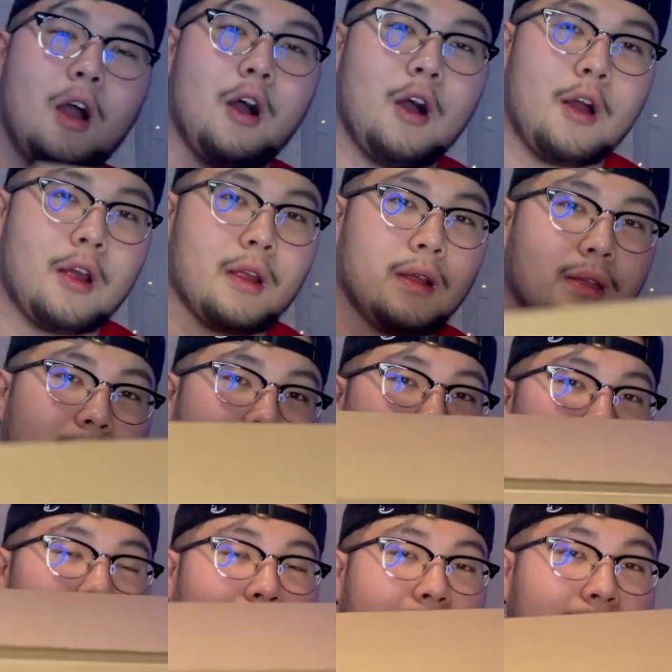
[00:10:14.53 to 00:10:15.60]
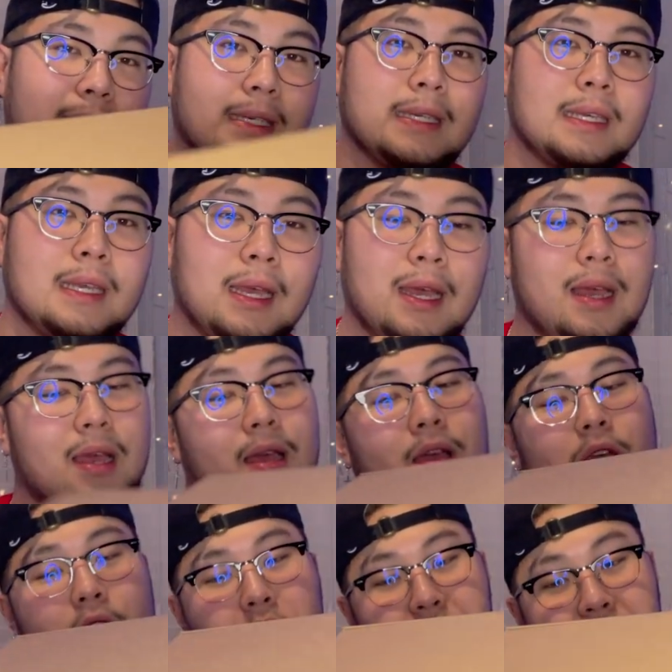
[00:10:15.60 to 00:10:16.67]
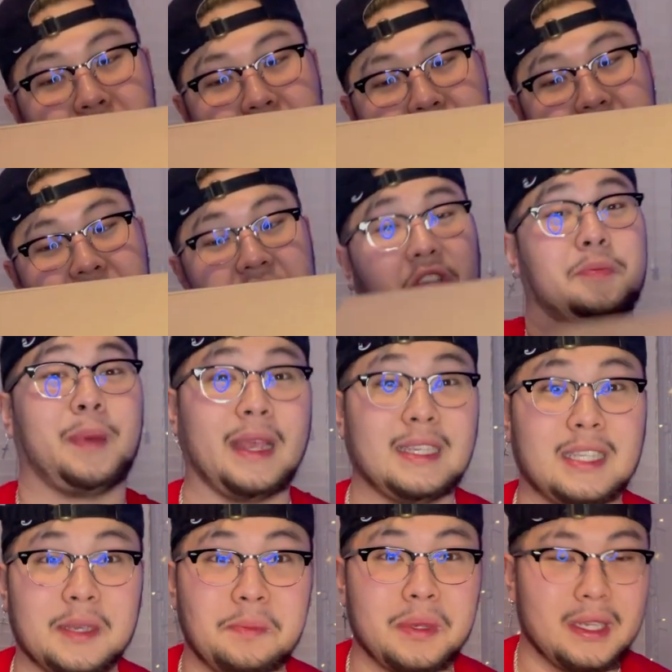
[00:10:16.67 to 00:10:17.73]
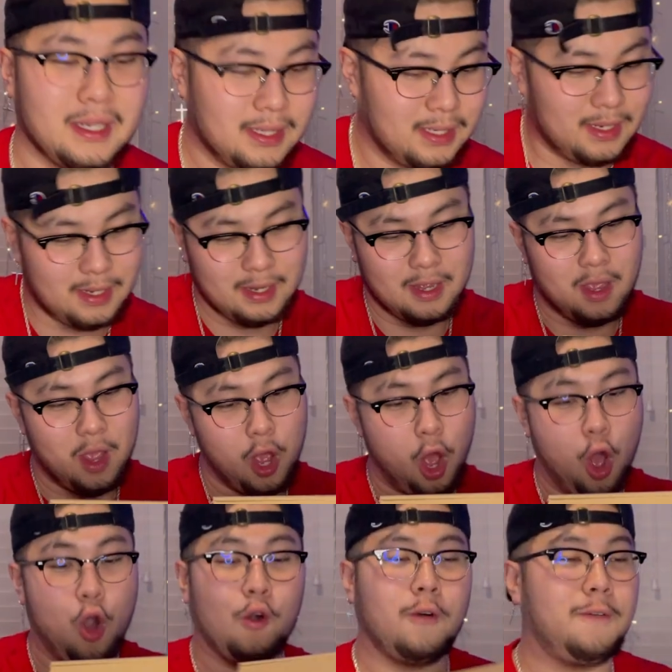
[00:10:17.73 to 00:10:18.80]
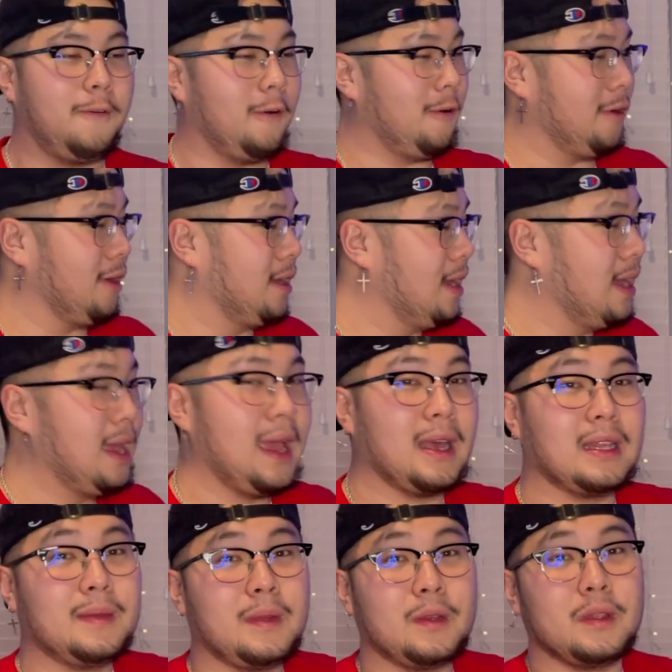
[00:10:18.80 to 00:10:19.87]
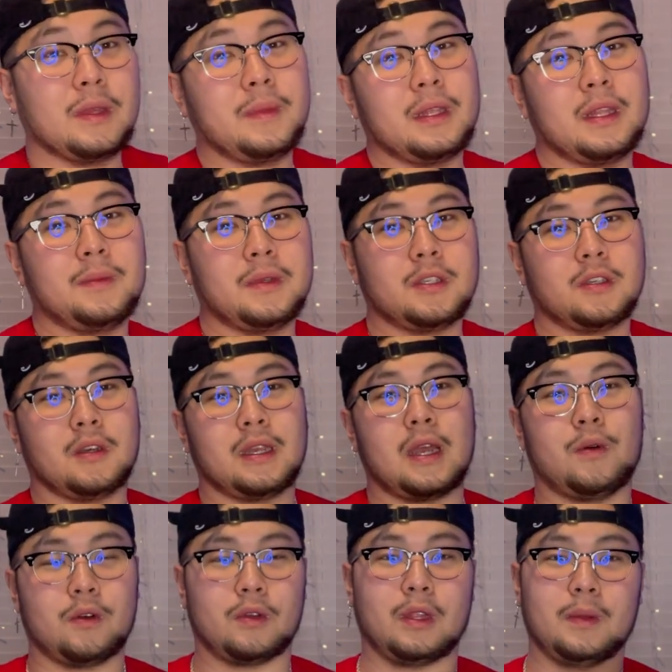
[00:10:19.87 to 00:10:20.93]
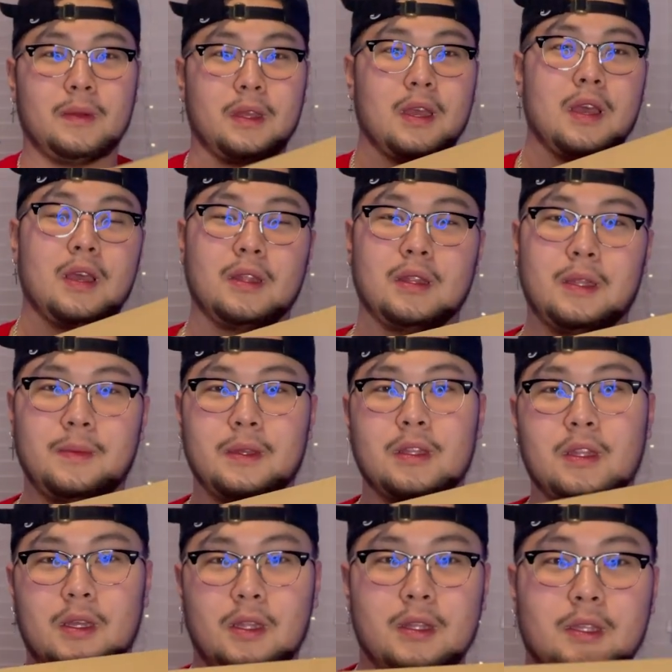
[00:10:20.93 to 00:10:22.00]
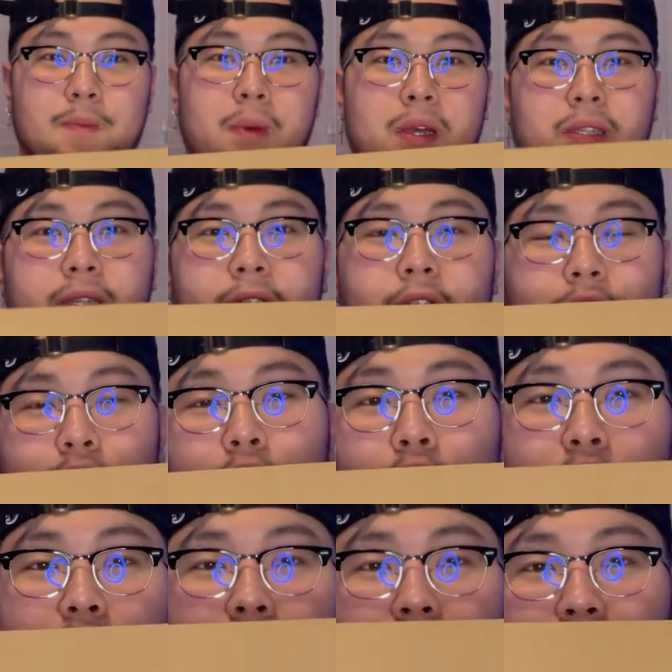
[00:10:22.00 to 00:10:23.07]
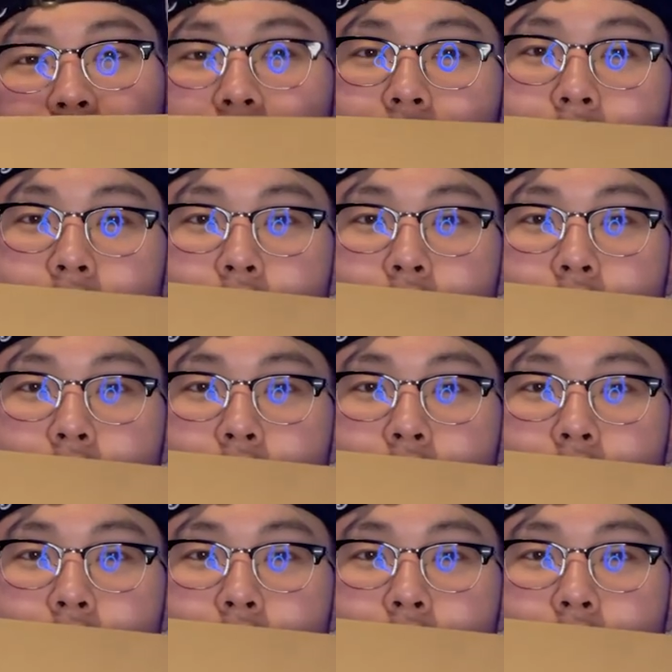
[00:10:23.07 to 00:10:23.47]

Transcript: are the Nike Space Hippies oh four. And let me let me let me show y'all real quick. Let me let me look. This box is kind of cool though. It's like